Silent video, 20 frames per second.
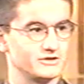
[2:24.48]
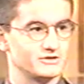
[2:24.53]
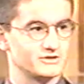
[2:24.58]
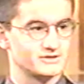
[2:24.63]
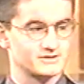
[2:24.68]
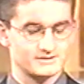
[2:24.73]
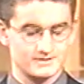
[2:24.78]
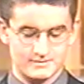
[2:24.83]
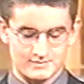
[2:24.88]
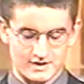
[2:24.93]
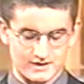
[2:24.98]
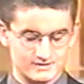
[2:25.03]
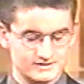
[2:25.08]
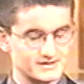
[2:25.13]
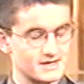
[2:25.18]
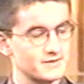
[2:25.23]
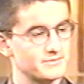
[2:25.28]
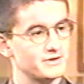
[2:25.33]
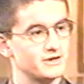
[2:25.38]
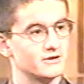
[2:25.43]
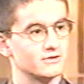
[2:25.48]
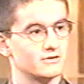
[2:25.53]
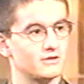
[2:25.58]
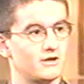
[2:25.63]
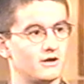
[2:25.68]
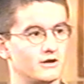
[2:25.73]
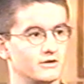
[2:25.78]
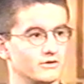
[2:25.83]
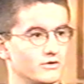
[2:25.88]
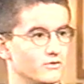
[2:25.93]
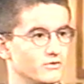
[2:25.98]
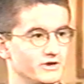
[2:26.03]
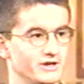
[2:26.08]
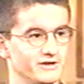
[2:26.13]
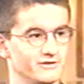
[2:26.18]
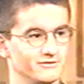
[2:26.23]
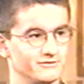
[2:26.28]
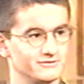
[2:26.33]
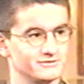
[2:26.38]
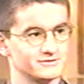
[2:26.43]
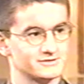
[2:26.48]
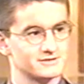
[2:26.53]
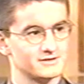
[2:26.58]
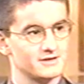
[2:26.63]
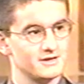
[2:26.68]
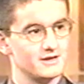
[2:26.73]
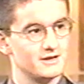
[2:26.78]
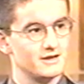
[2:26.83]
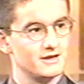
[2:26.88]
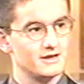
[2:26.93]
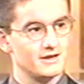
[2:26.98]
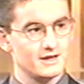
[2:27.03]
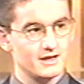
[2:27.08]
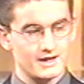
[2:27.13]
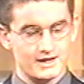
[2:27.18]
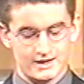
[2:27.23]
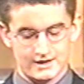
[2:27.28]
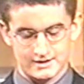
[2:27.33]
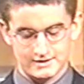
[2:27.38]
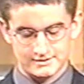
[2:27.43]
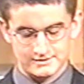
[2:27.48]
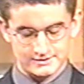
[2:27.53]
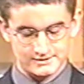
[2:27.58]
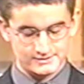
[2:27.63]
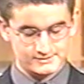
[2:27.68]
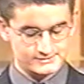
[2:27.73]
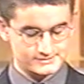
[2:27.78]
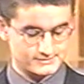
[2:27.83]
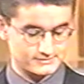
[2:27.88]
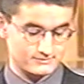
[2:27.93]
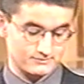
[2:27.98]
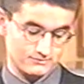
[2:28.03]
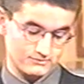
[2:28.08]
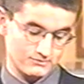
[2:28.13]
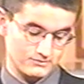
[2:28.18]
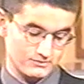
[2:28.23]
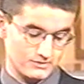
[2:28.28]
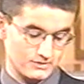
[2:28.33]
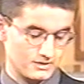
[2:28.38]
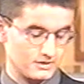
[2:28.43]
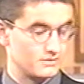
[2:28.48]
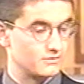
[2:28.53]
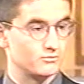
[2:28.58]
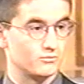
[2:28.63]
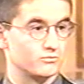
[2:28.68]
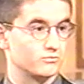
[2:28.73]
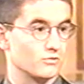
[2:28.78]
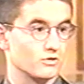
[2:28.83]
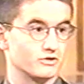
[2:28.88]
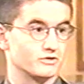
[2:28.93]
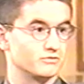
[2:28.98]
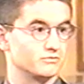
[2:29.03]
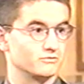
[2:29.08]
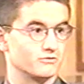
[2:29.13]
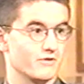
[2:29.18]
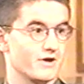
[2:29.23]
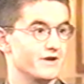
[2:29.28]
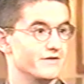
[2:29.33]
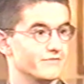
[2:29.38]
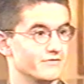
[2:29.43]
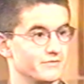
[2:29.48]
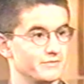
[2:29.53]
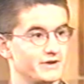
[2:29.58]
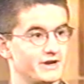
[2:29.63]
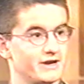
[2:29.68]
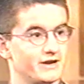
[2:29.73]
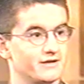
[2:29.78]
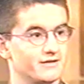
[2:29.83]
just about a centimeter long, no needles, and it's worked great for me.